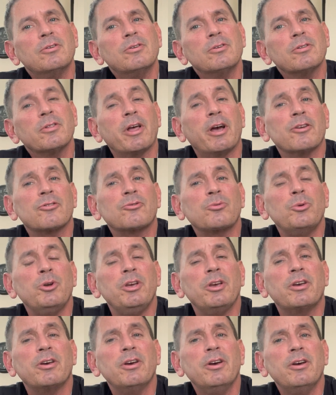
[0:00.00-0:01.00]
Last
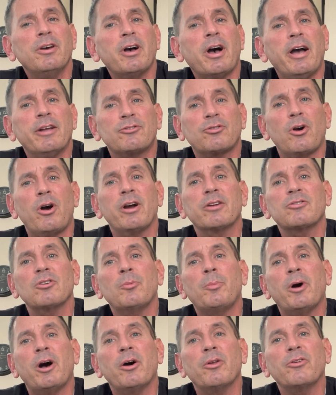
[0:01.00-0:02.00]
week, I talked
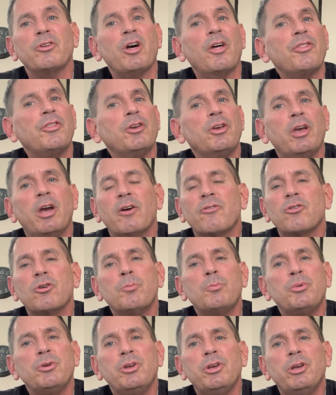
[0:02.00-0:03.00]
about nothing ever
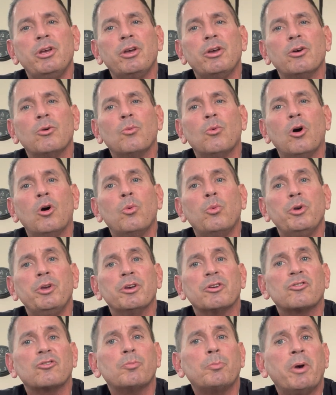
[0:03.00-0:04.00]
being what we
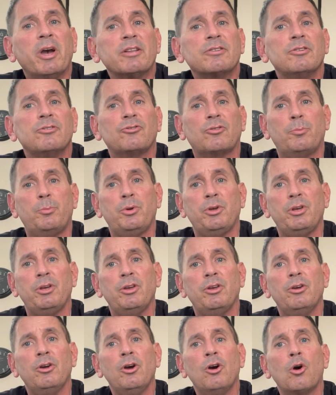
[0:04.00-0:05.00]
expect it to
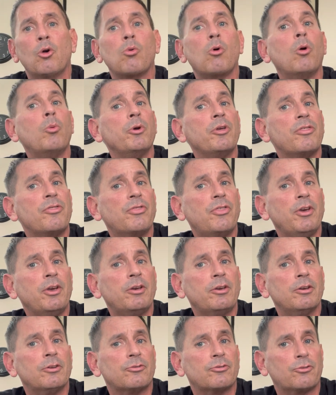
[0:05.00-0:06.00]
be or what we
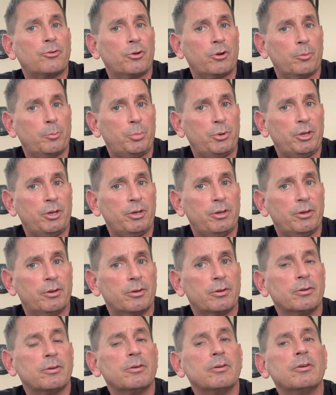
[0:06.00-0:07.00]
think it's going to be.
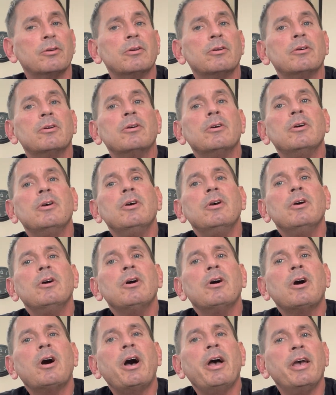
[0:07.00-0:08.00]

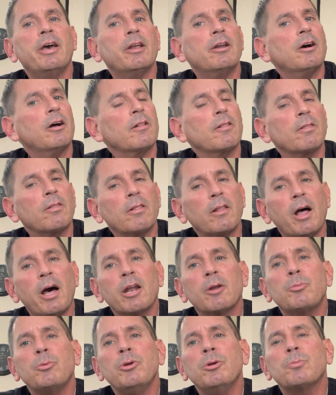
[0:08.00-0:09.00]
I had a lot
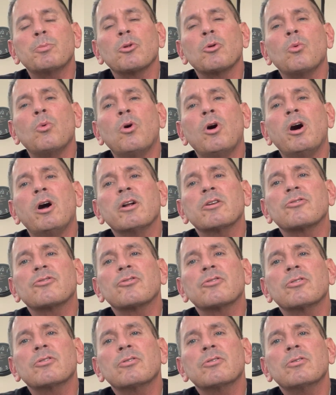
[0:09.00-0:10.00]
of people
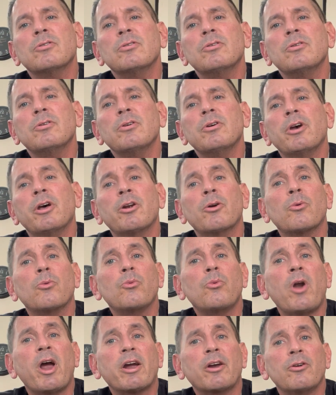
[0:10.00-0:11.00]
watch and a
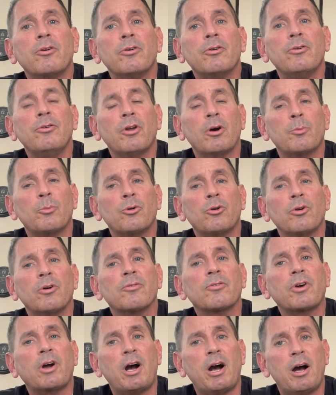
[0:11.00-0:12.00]
record number
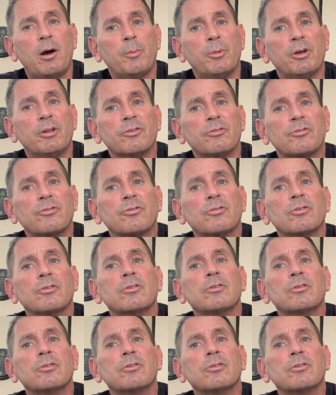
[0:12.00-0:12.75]
of comments.